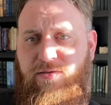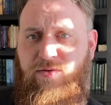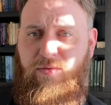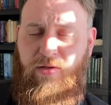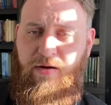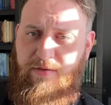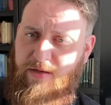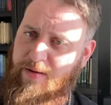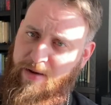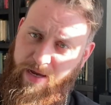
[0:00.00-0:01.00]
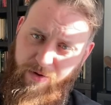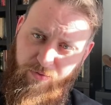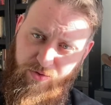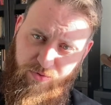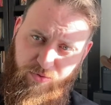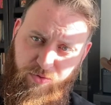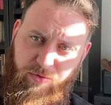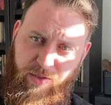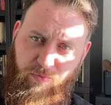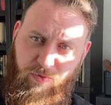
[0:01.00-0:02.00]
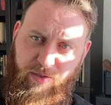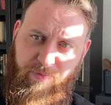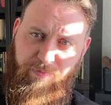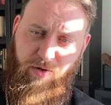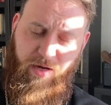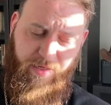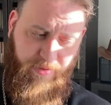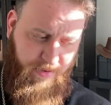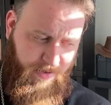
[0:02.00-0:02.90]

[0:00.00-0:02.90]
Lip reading: And so a lot of the time, anger is truly rooted in pride.